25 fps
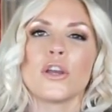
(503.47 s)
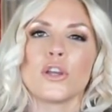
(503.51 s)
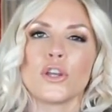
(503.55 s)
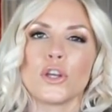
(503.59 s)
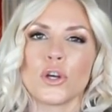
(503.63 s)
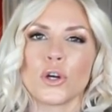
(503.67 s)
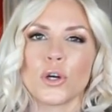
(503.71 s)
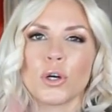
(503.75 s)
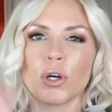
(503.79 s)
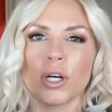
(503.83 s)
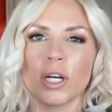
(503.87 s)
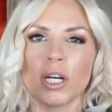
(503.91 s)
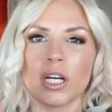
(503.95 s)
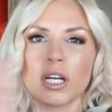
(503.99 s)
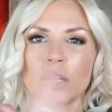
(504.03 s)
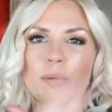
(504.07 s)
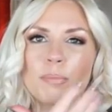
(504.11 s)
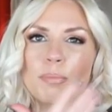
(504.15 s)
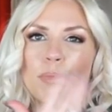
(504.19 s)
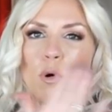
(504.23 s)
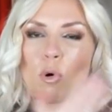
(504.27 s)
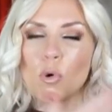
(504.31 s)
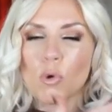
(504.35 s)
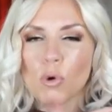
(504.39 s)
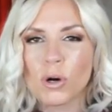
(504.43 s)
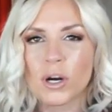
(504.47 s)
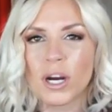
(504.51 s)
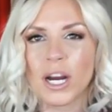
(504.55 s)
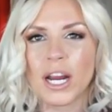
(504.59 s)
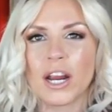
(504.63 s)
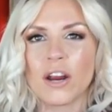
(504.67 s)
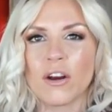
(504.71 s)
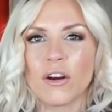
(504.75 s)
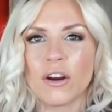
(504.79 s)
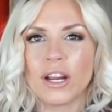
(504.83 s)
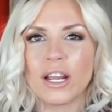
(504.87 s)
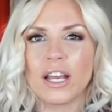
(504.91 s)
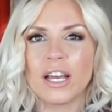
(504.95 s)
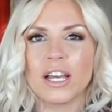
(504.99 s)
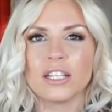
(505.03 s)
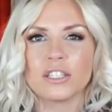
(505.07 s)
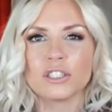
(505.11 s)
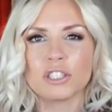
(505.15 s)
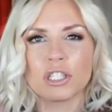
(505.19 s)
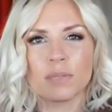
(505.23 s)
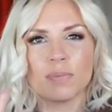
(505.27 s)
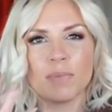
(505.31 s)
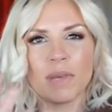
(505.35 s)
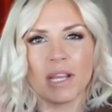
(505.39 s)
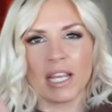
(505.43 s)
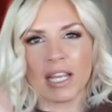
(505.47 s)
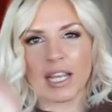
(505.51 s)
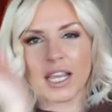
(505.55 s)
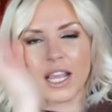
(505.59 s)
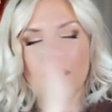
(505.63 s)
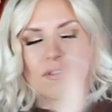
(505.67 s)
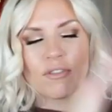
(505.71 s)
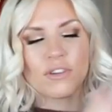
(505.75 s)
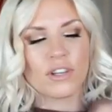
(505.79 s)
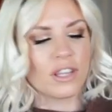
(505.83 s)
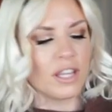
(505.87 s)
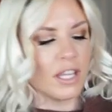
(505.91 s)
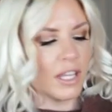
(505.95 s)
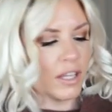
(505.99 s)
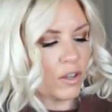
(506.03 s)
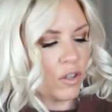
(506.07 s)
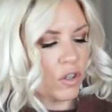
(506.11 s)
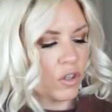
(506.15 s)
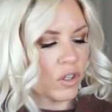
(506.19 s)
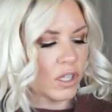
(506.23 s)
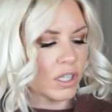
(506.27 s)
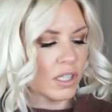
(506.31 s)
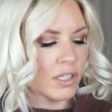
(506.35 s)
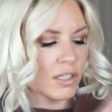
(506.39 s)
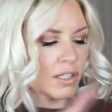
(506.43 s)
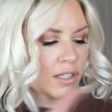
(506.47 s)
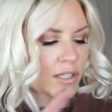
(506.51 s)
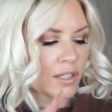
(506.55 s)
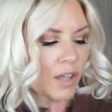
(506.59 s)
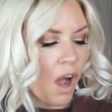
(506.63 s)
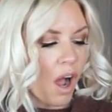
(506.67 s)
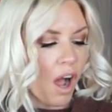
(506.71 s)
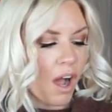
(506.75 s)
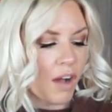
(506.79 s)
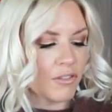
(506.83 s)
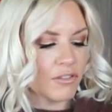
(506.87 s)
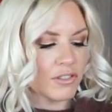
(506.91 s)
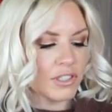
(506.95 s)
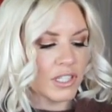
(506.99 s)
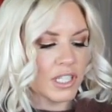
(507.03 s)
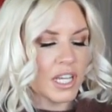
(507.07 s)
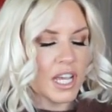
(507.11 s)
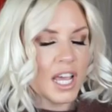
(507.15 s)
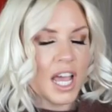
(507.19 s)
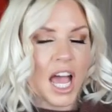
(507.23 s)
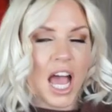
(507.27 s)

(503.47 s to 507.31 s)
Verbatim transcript: your pore area and just making everything look soft.